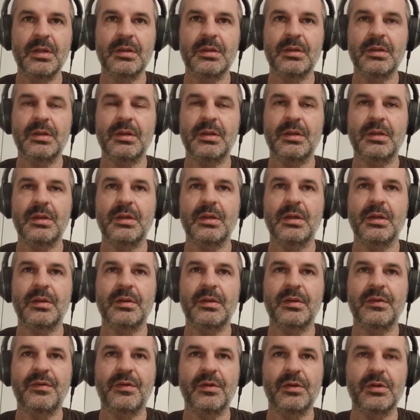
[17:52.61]
The
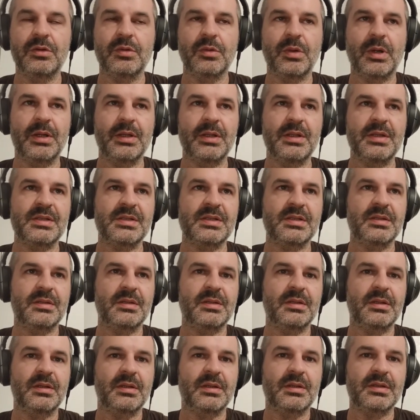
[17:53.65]
default one is
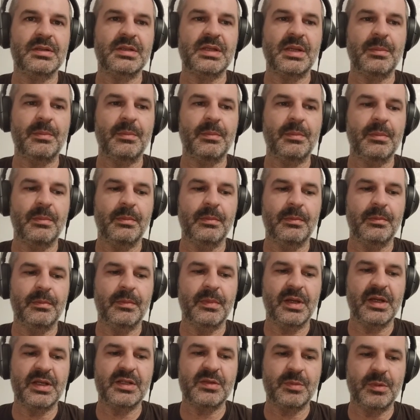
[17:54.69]
some
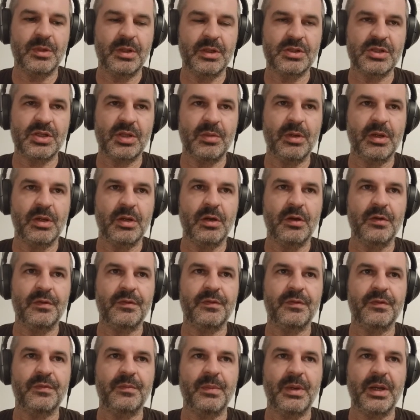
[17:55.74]
exponential
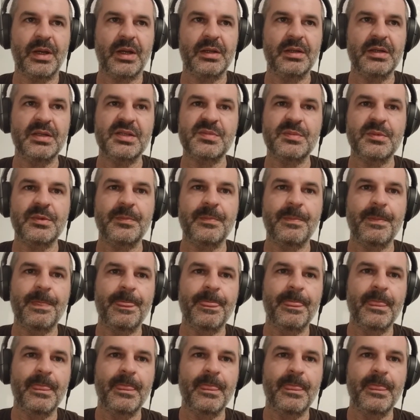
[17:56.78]
backoff mechanism,